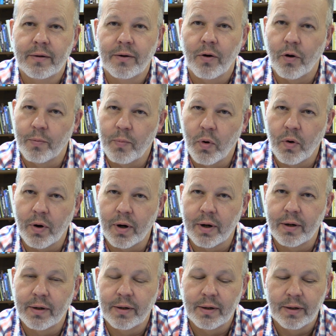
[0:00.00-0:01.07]
or more.
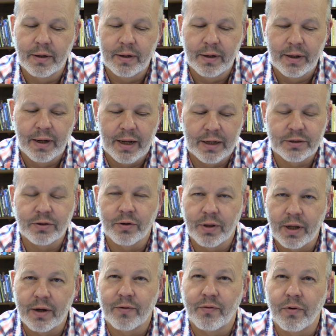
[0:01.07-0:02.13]
And so
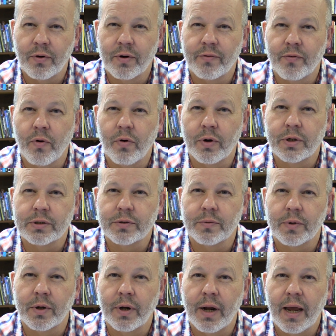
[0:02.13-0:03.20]
therefore, of course,
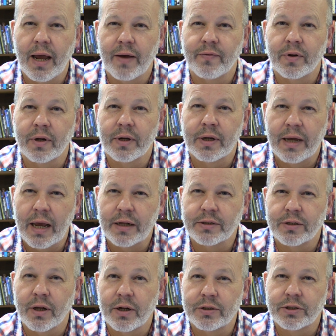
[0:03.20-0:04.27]
we're going to have to
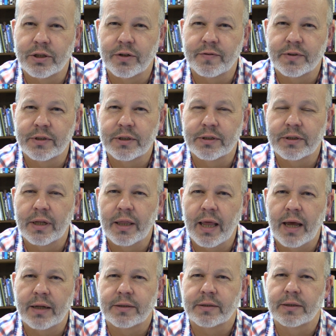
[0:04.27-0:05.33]
cancel our services. And
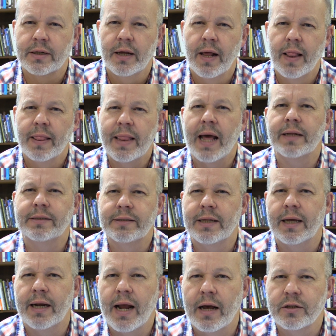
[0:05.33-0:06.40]
that's
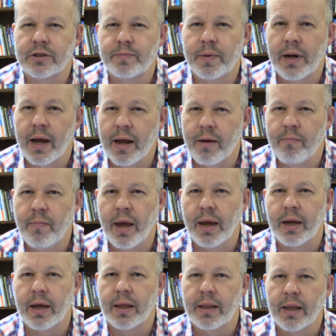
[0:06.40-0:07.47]
the announcement I am
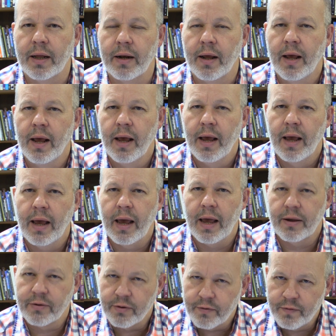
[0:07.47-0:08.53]
making, that
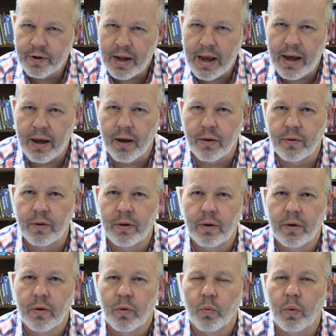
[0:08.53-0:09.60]
as of now,
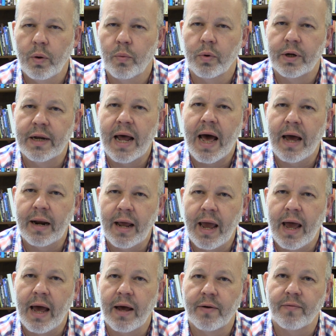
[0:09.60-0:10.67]
we will not
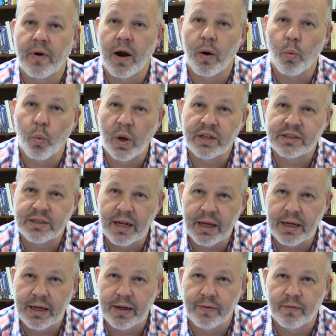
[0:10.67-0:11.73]
have our Wednesday
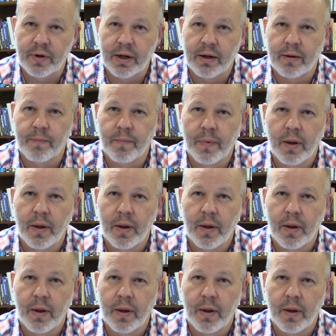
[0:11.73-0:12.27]
evening